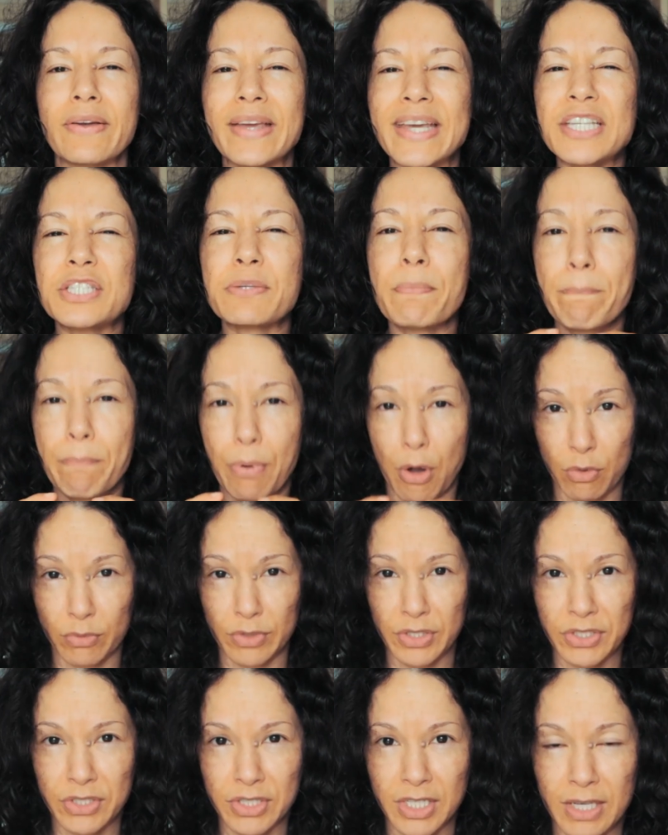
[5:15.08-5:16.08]
here's a
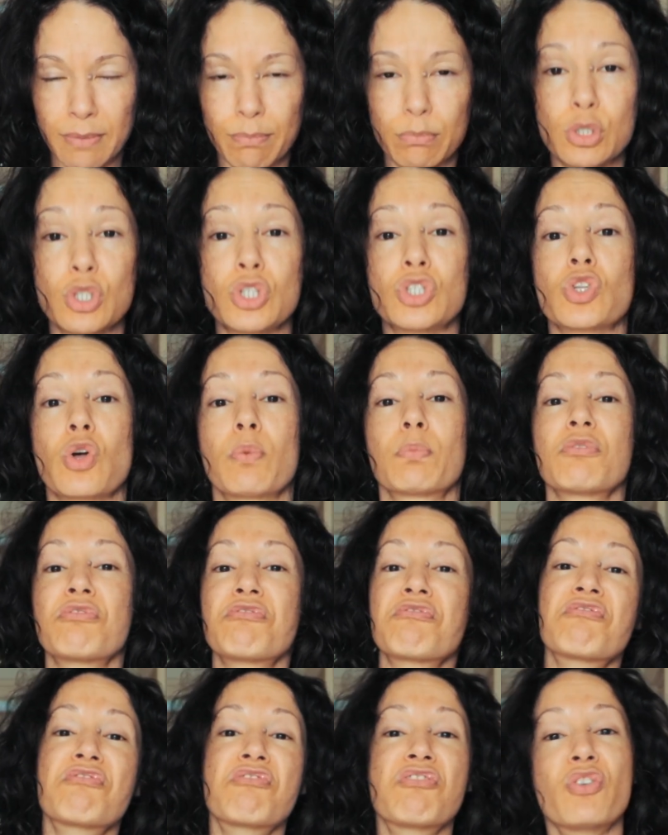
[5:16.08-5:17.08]
bonus tip to stop the
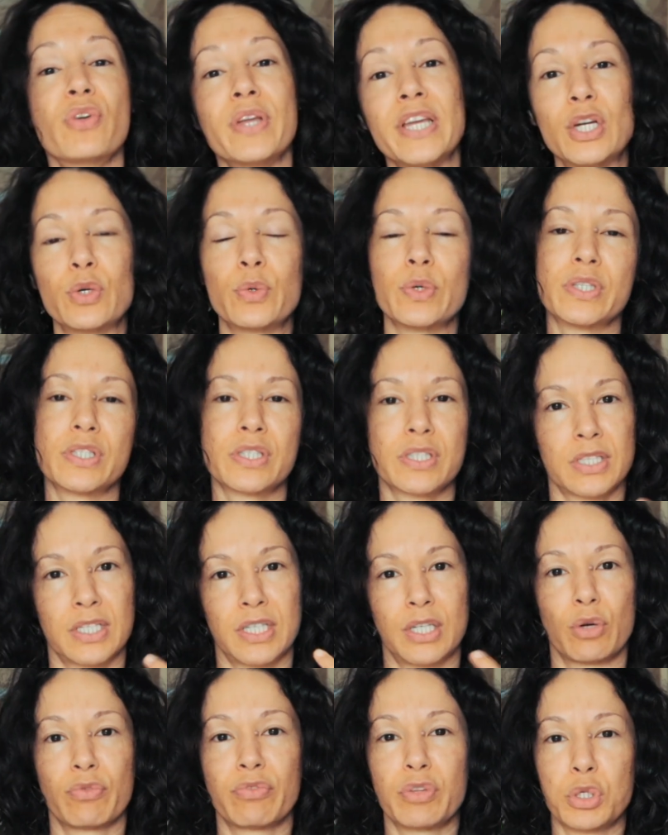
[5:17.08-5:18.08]

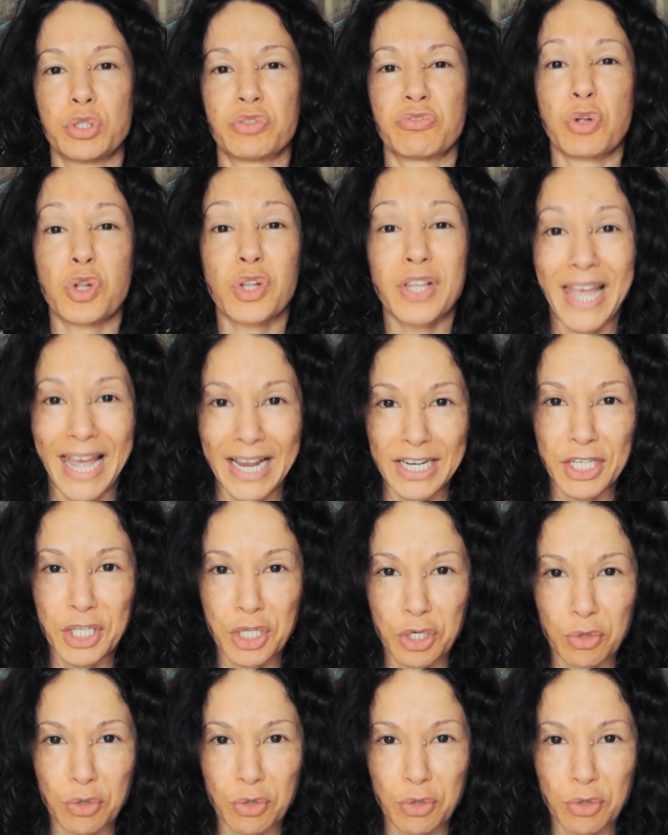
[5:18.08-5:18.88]
frequency of those volcanic